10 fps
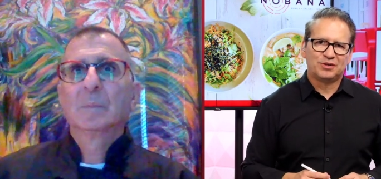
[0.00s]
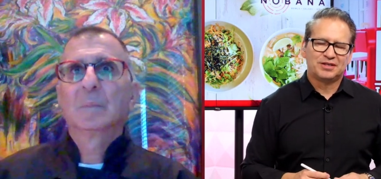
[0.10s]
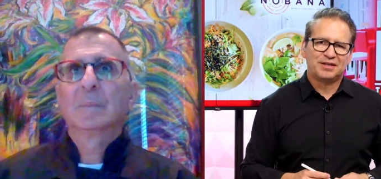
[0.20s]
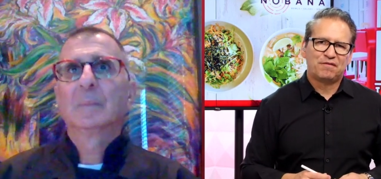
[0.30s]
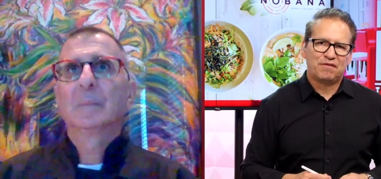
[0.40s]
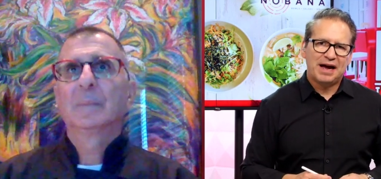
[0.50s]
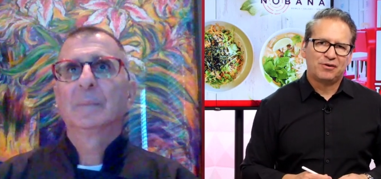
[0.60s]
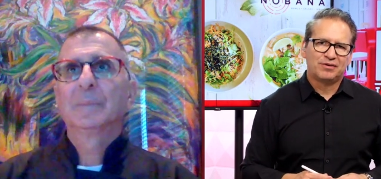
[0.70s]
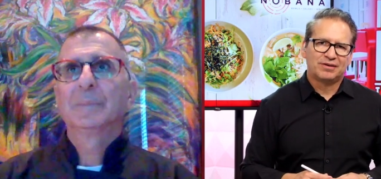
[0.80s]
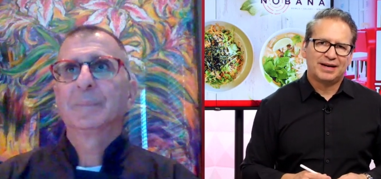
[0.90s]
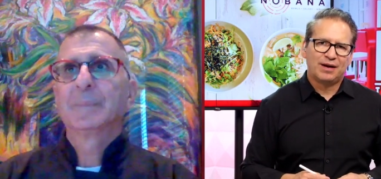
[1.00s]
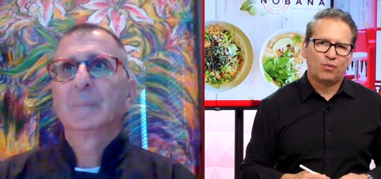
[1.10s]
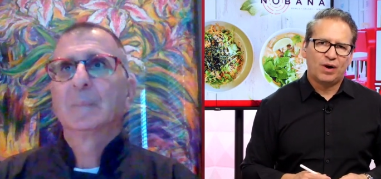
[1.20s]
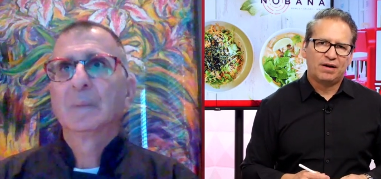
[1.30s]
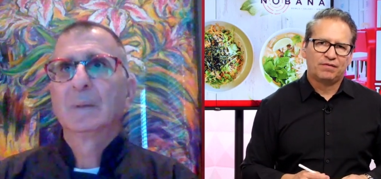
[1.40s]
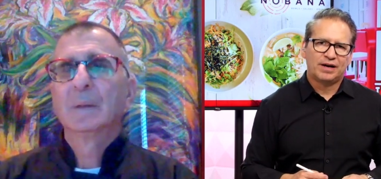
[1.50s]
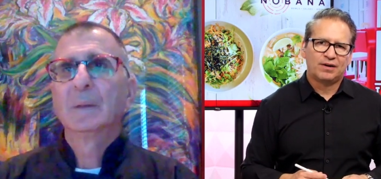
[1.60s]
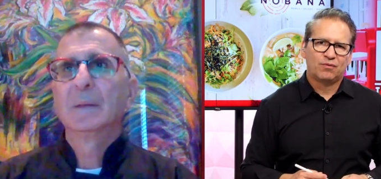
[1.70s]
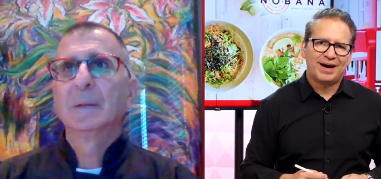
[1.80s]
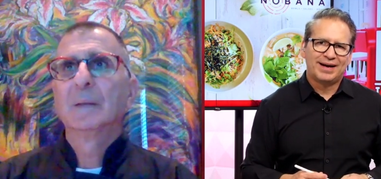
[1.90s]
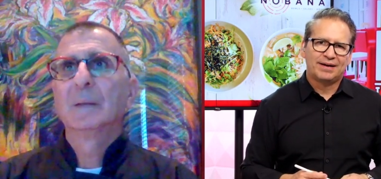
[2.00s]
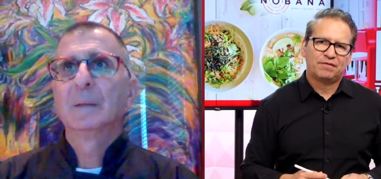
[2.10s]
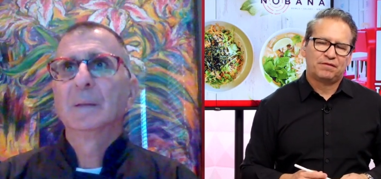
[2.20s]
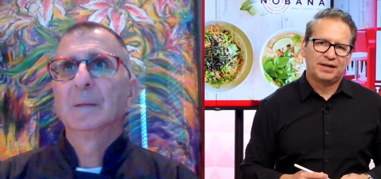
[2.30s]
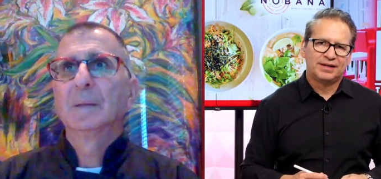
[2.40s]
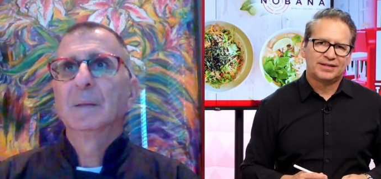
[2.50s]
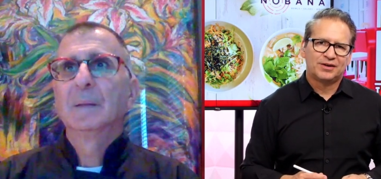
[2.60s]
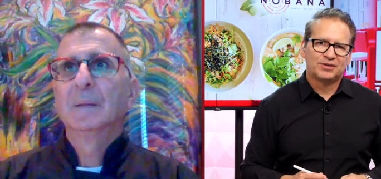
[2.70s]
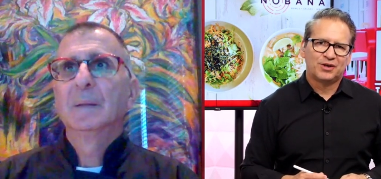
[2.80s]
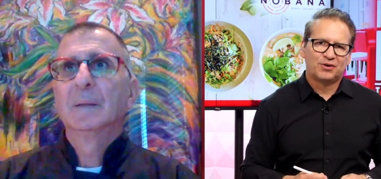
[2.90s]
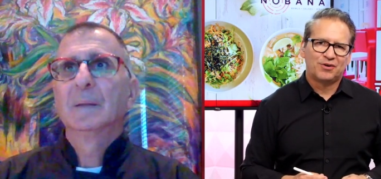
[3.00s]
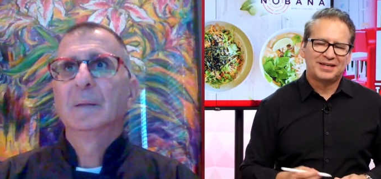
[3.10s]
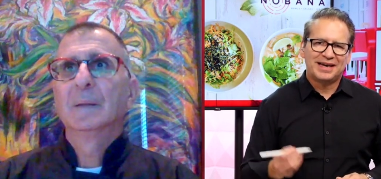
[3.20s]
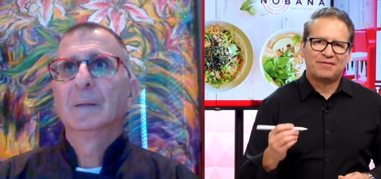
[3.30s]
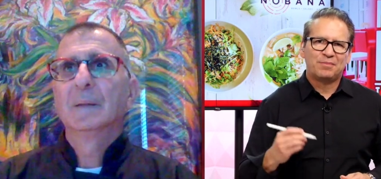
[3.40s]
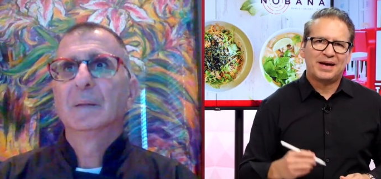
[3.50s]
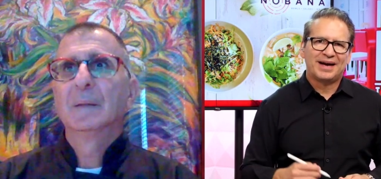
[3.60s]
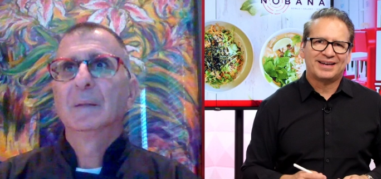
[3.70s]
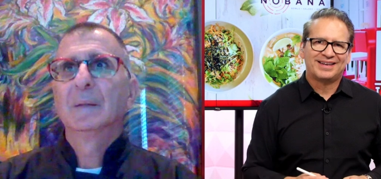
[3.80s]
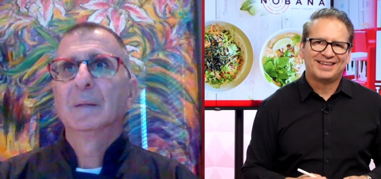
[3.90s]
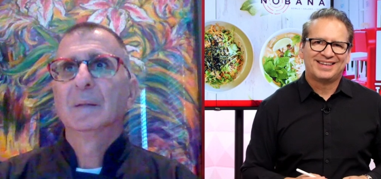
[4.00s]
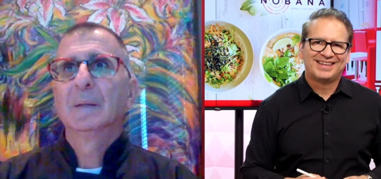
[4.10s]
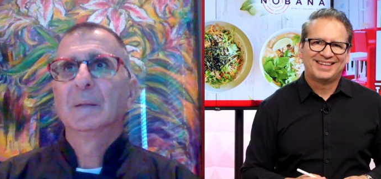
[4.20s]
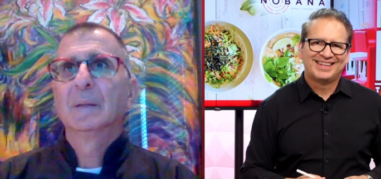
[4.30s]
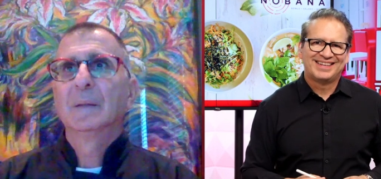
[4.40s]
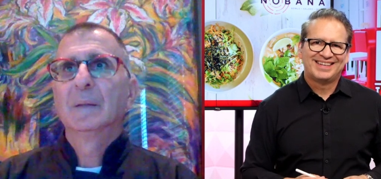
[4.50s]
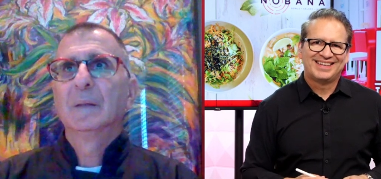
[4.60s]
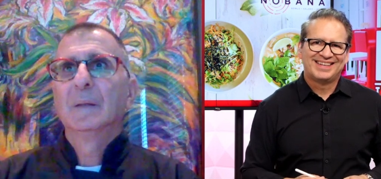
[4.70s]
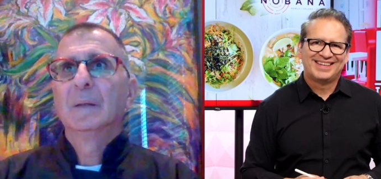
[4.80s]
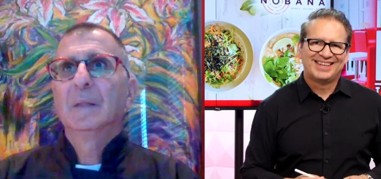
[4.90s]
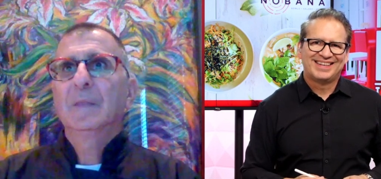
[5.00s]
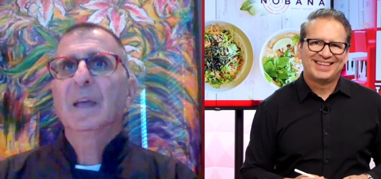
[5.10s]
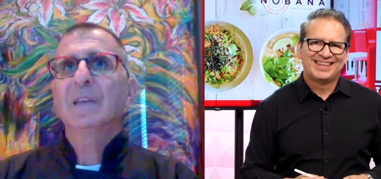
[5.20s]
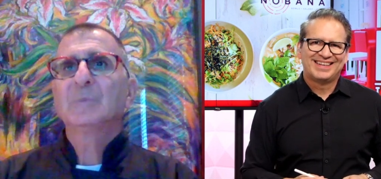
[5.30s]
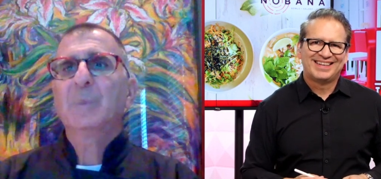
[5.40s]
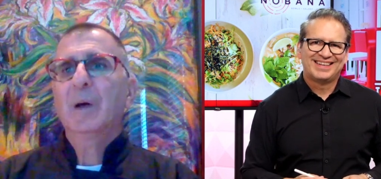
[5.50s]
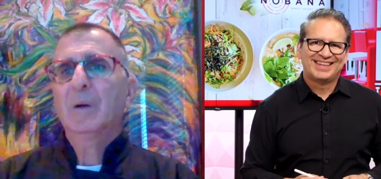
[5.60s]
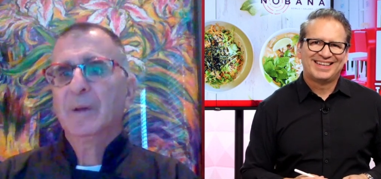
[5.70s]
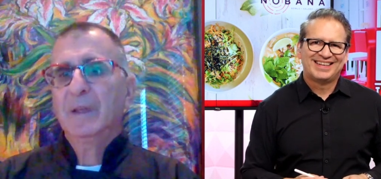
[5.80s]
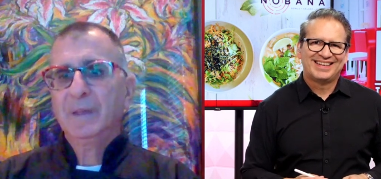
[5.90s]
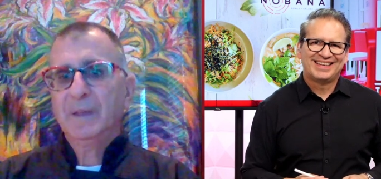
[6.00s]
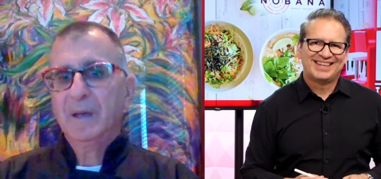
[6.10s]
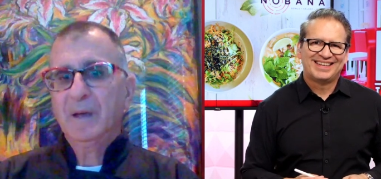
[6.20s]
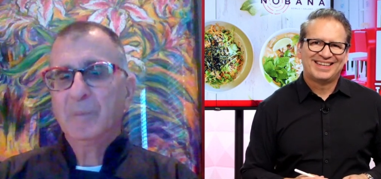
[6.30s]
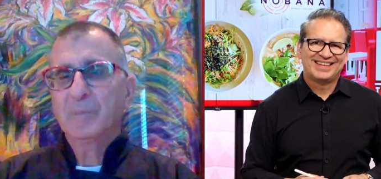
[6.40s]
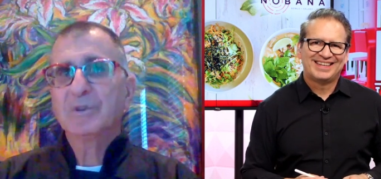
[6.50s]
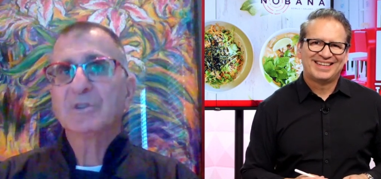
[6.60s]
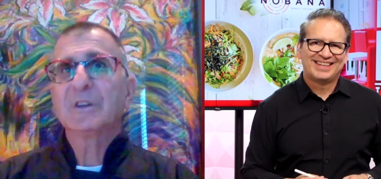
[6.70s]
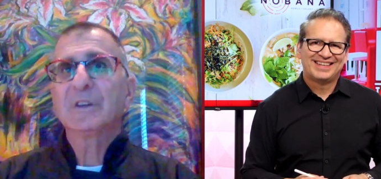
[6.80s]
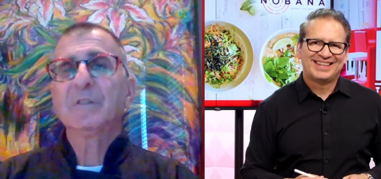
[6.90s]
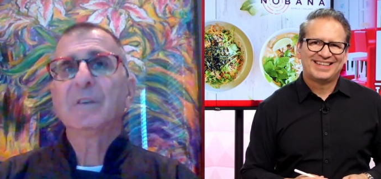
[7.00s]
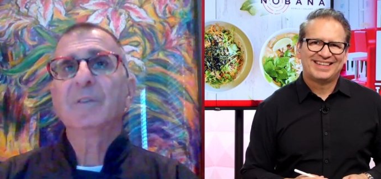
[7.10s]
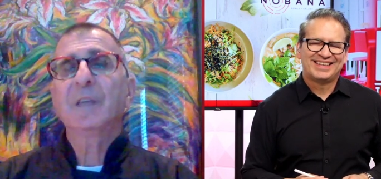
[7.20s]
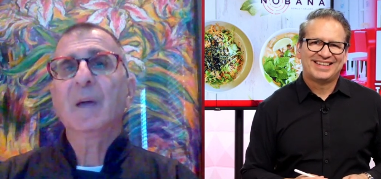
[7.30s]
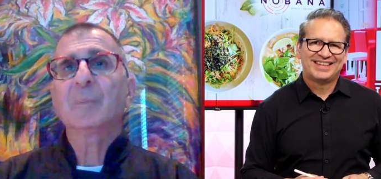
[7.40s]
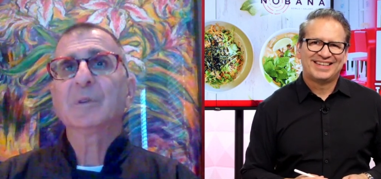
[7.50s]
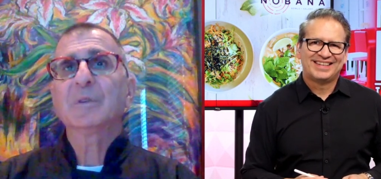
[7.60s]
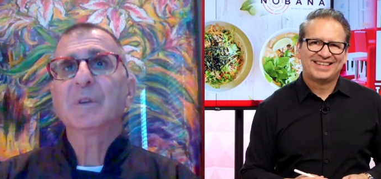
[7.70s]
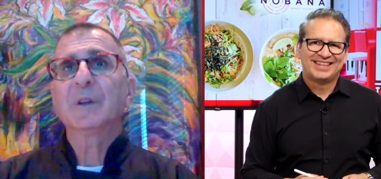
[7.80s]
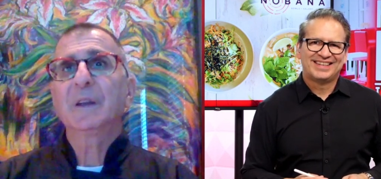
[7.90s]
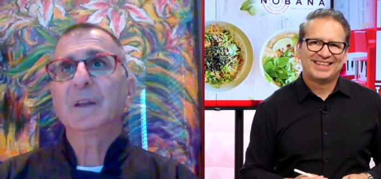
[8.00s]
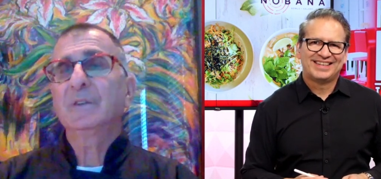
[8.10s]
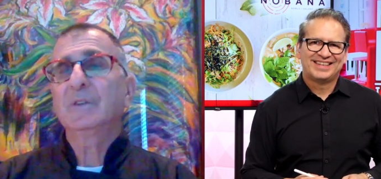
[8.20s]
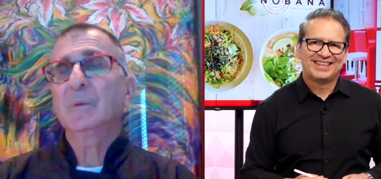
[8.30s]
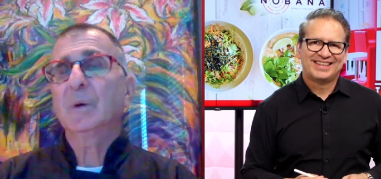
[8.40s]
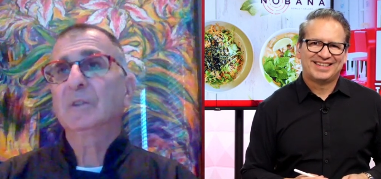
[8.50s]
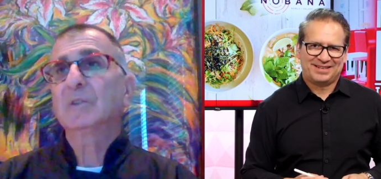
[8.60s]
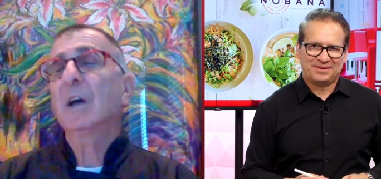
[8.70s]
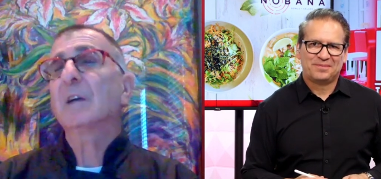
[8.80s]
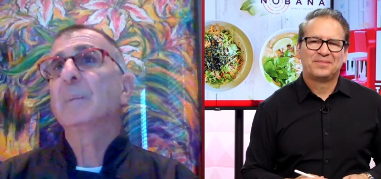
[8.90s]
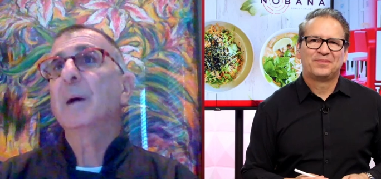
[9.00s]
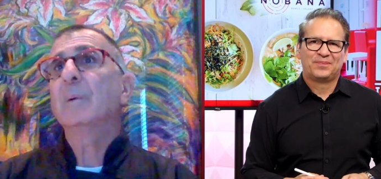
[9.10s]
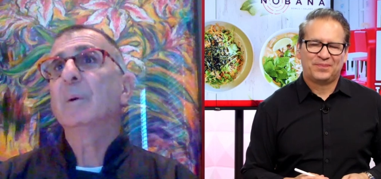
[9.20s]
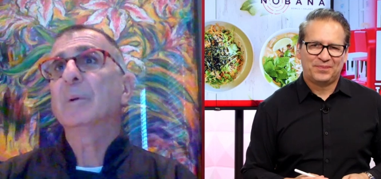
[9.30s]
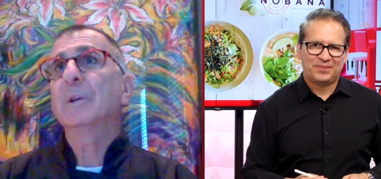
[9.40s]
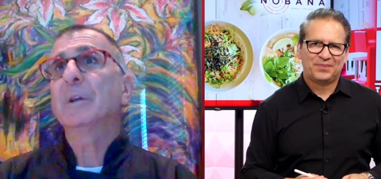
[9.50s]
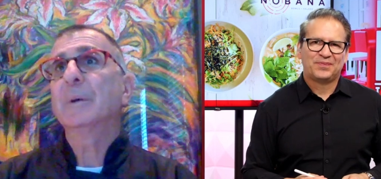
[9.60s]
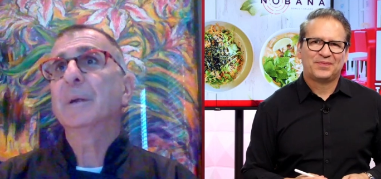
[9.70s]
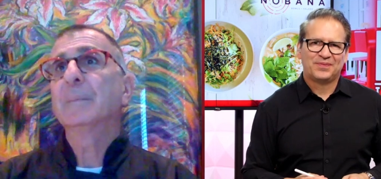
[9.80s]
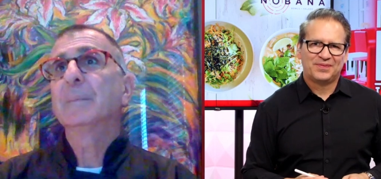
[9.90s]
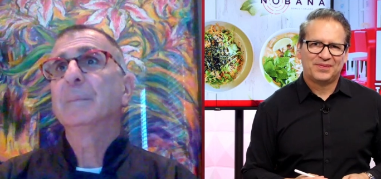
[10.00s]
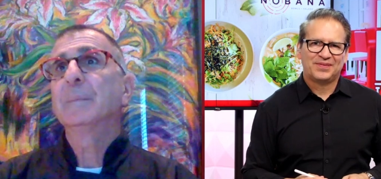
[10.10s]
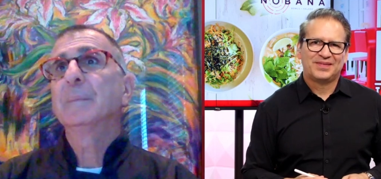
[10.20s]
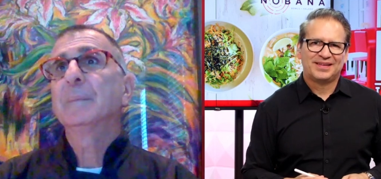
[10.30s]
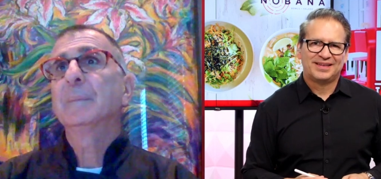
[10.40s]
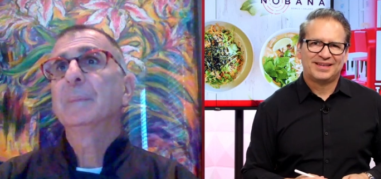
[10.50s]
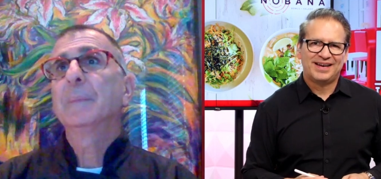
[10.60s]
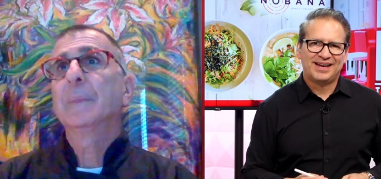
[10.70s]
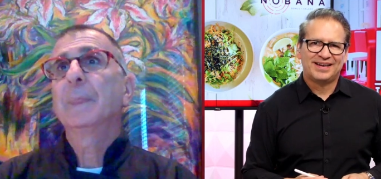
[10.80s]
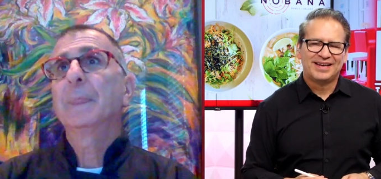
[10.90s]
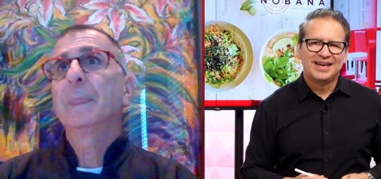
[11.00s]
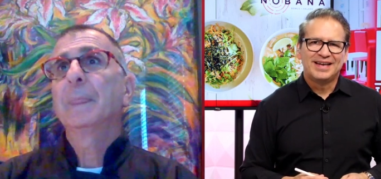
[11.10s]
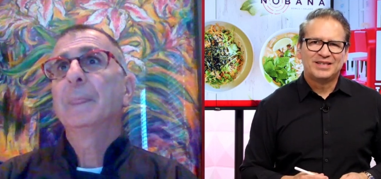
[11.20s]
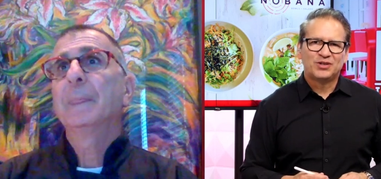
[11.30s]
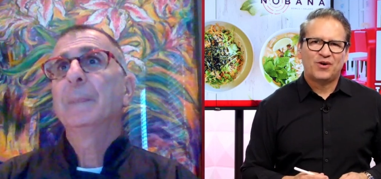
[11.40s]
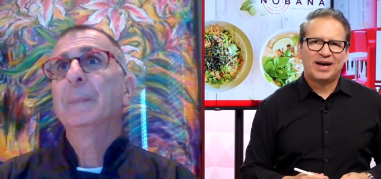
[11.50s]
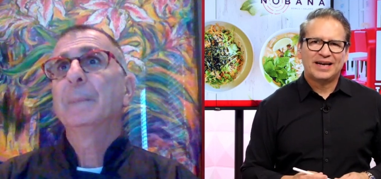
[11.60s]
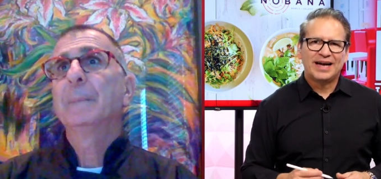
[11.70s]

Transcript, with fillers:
Speaker 1: who is the founder at Wildflower right out of Phoenix, Arizona. Great to have you back. Thanks, Paul.
Speaker 2: Really uh, appreciative of the opportunity to uh, talk about what we're doing.
Speaker 1: Yeah, so I